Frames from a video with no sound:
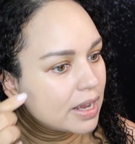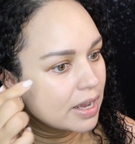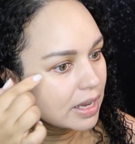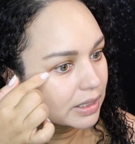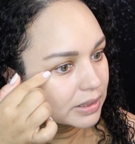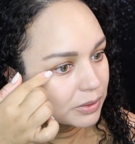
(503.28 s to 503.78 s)

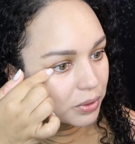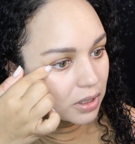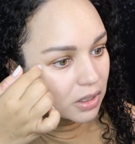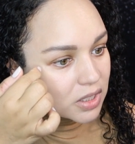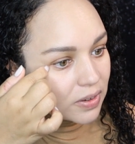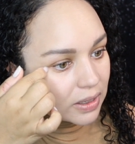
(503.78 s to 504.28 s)
It's one of
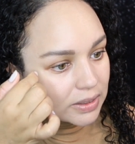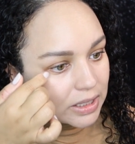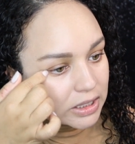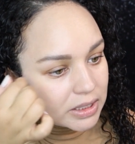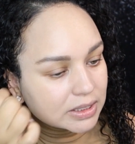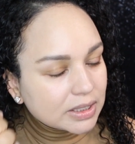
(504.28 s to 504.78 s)
those
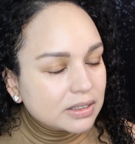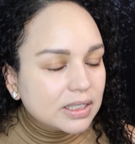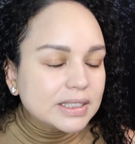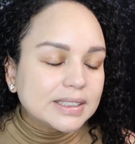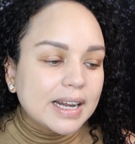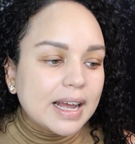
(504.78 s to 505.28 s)
foundations that
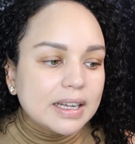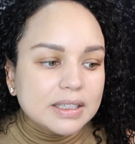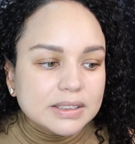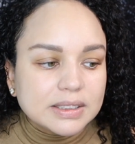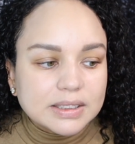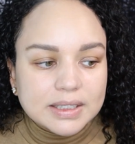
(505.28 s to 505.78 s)
does not
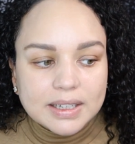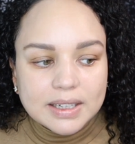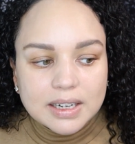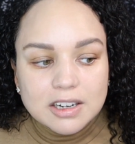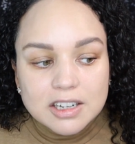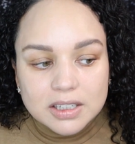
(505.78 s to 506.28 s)
instantly
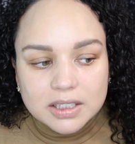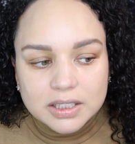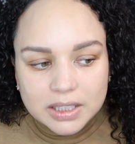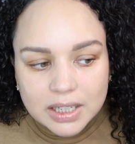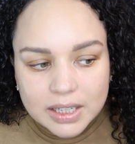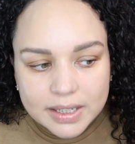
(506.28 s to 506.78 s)
look
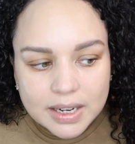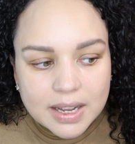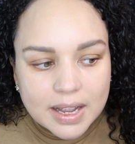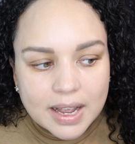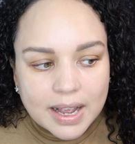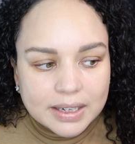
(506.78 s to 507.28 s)
good,
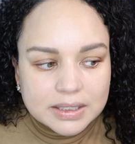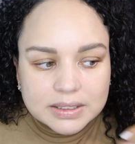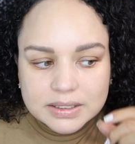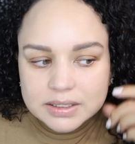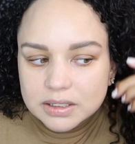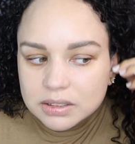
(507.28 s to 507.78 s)
and it's
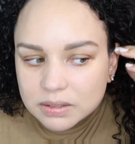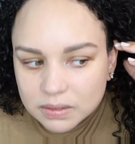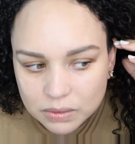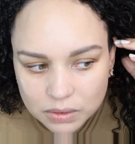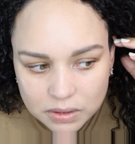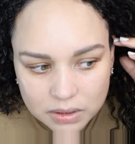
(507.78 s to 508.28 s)

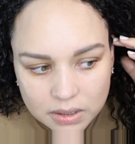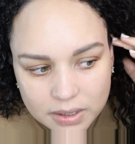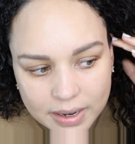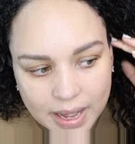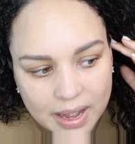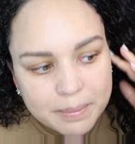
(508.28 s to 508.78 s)
still
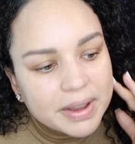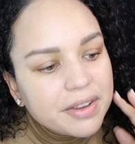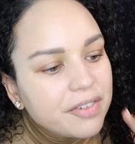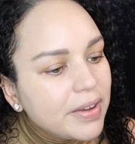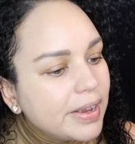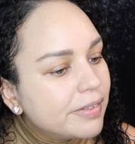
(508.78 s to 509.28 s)
not my
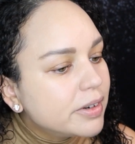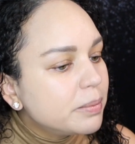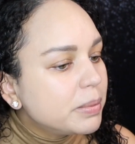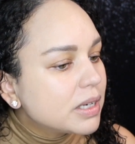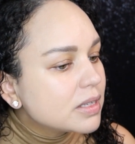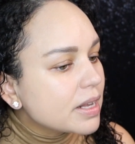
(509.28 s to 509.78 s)
favorite
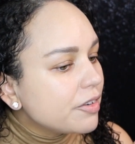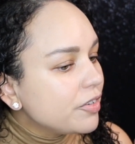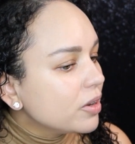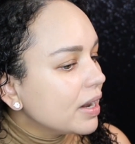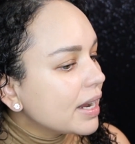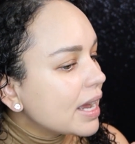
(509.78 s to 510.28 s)
because I
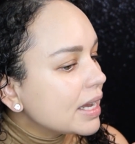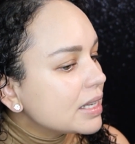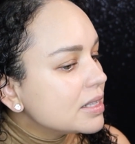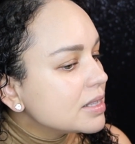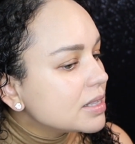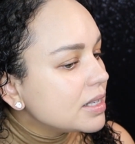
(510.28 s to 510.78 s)
feel like I
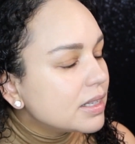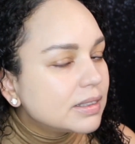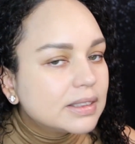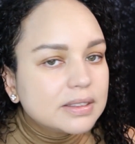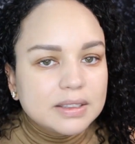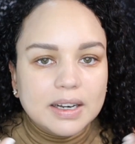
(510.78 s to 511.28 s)
can see it
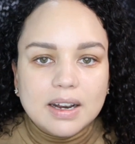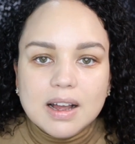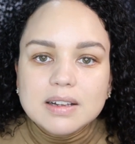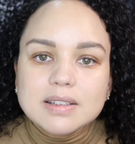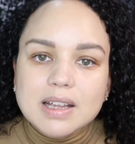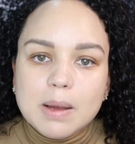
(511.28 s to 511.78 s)
sitting
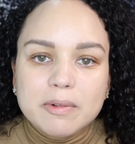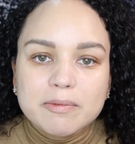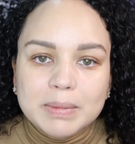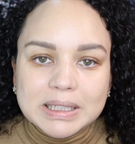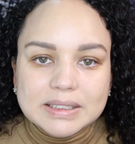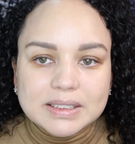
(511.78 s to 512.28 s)
on top of
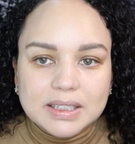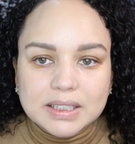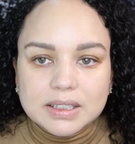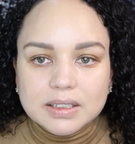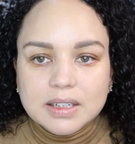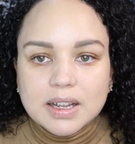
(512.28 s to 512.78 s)
my
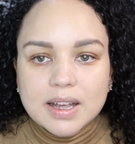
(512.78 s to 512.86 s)
skin,